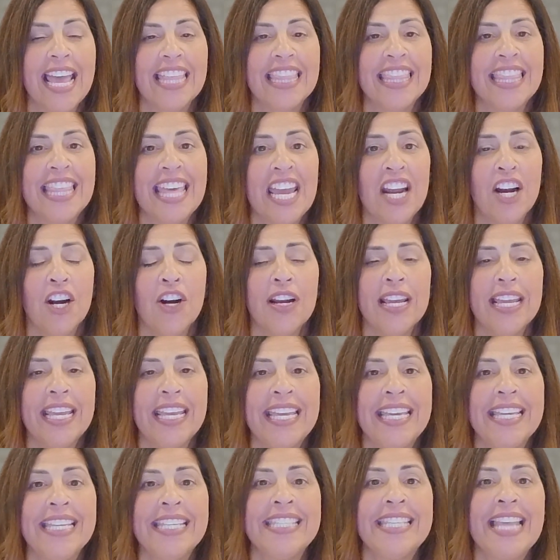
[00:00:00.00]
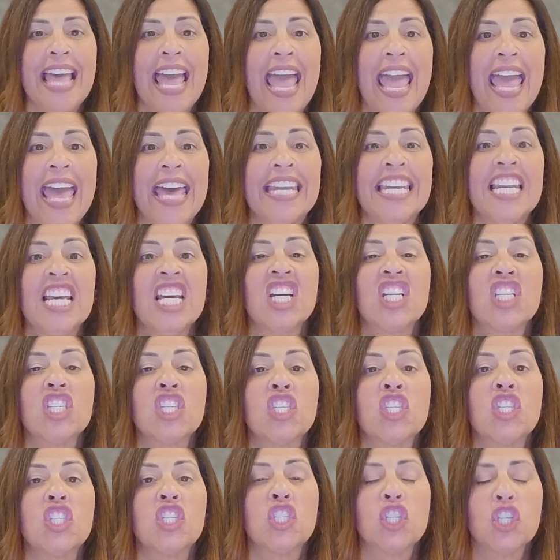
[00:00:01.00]
There is an
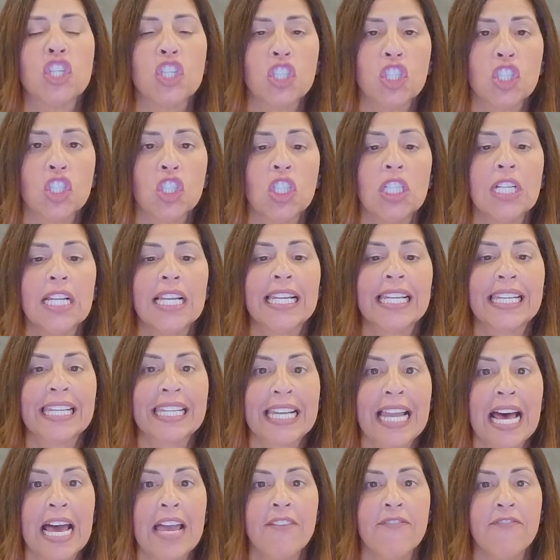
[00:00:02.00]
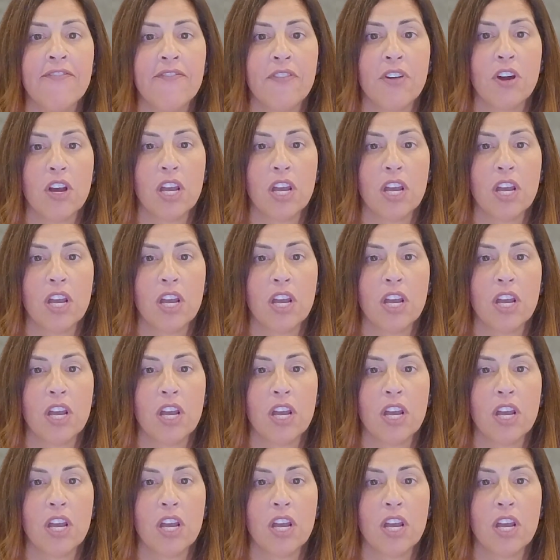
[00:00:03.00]
external life